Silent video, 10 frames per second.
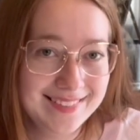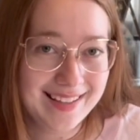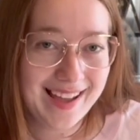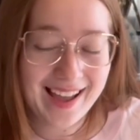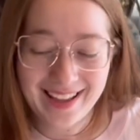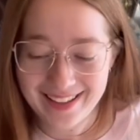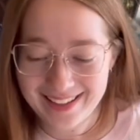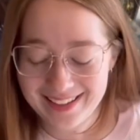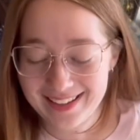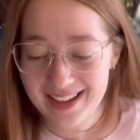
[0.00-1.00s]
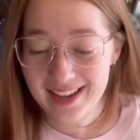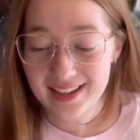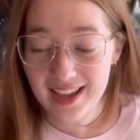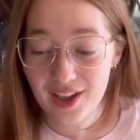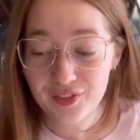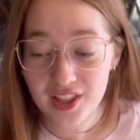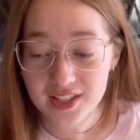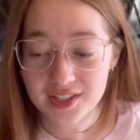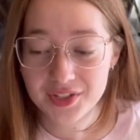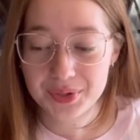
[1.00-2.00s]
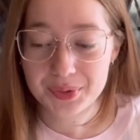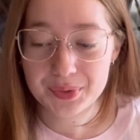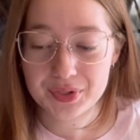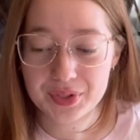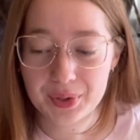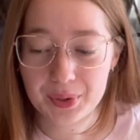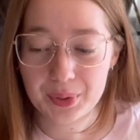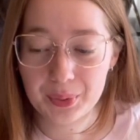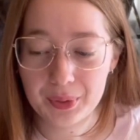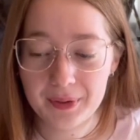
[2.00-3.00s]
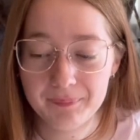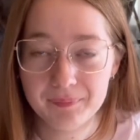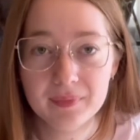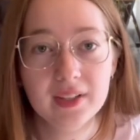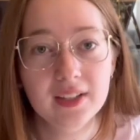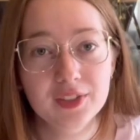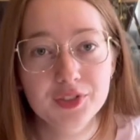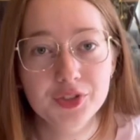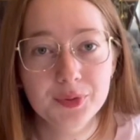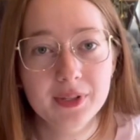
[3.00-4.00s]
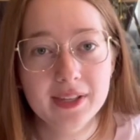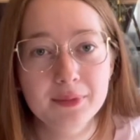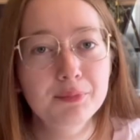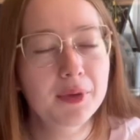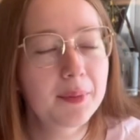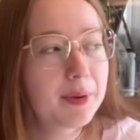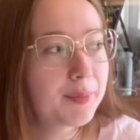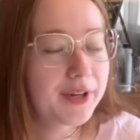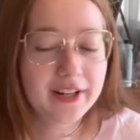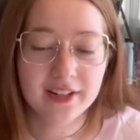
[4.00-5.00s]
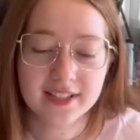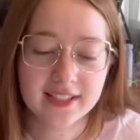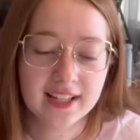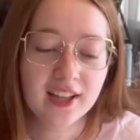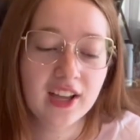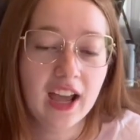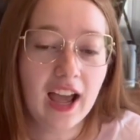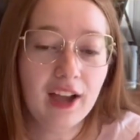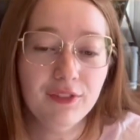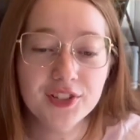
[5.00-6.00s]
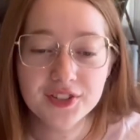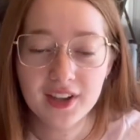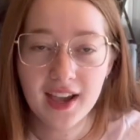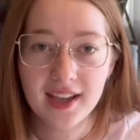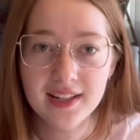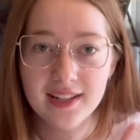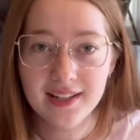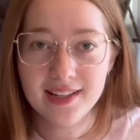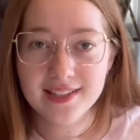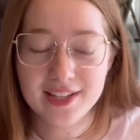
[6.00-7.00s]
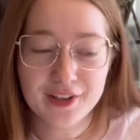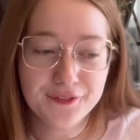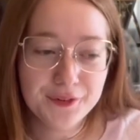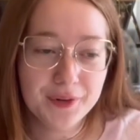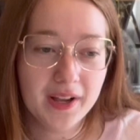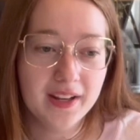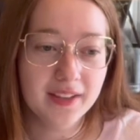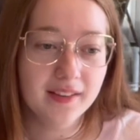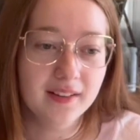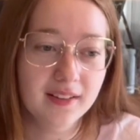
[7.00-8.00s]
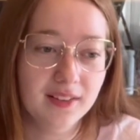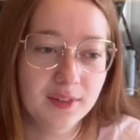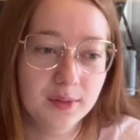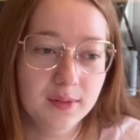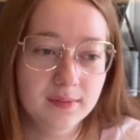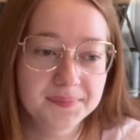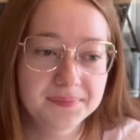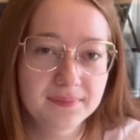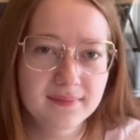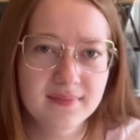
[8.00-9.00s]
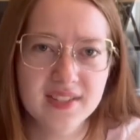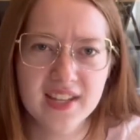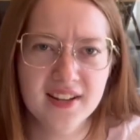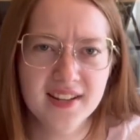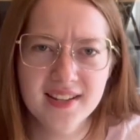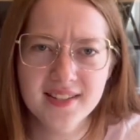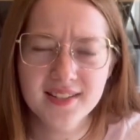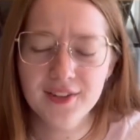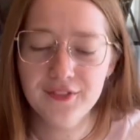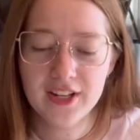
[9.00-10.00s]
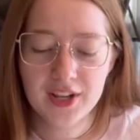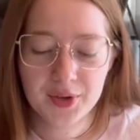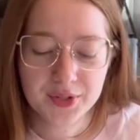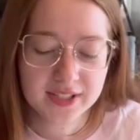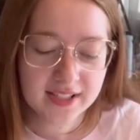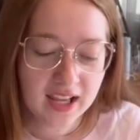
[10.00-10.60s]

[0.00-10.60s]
I have a lot to do, so it should get a bit more interesting. I've also had an idea for another little series of videos